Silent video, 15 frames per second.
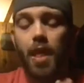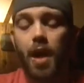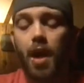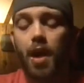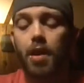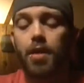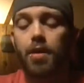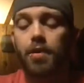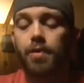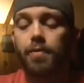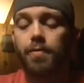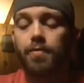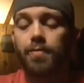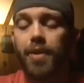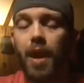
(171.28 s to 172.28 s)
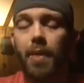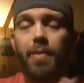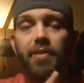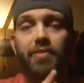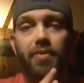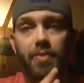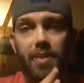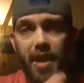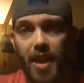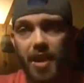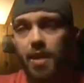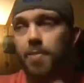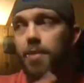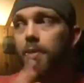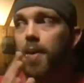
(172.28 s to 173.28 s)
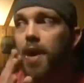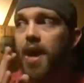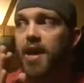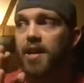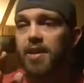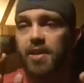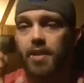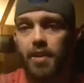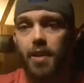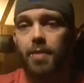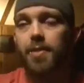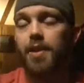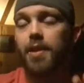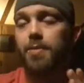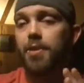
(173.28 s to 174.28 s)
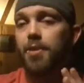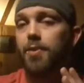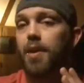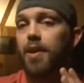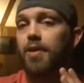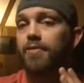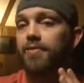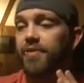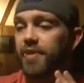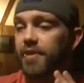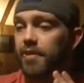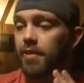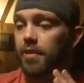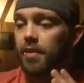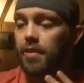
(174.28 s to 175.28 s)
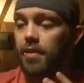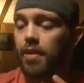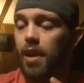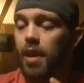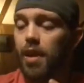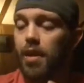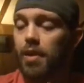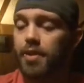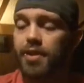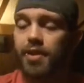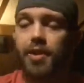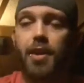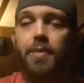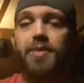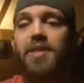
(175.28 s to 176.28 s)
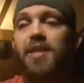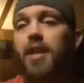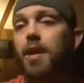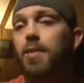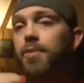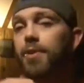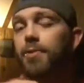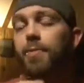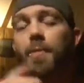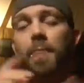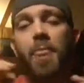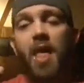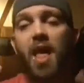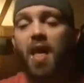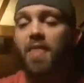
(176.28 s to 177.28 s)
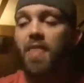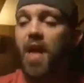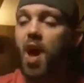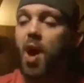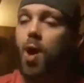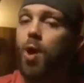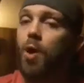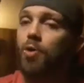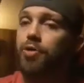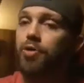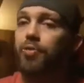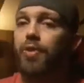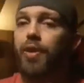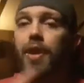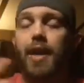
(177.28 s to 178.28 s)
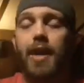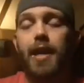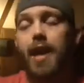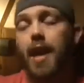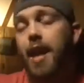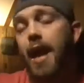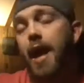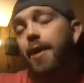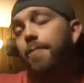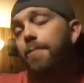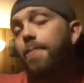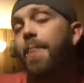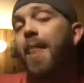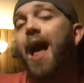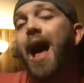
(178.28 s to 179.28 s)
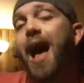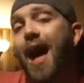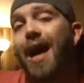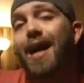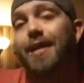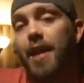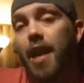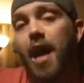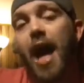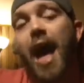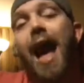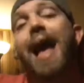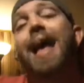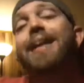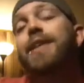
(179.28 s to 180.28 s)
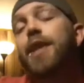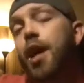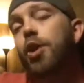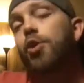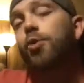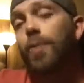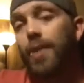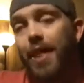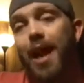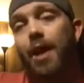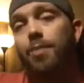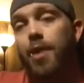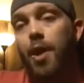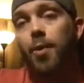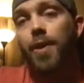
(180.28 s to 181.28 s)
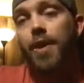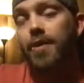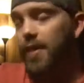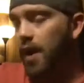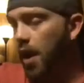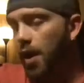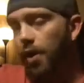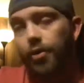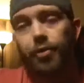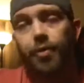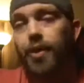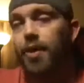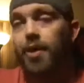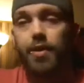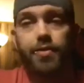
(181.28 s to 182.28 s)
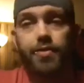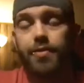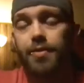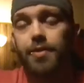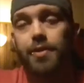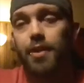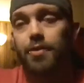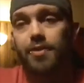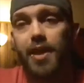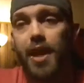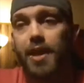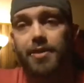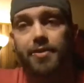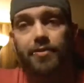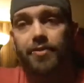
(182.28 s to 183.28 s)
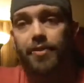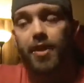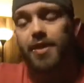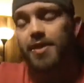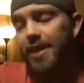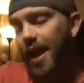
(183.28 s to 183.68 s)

coming from the AWA to the WWF, to WCW, they all three, and I know without knowing that all three of those guys are friends.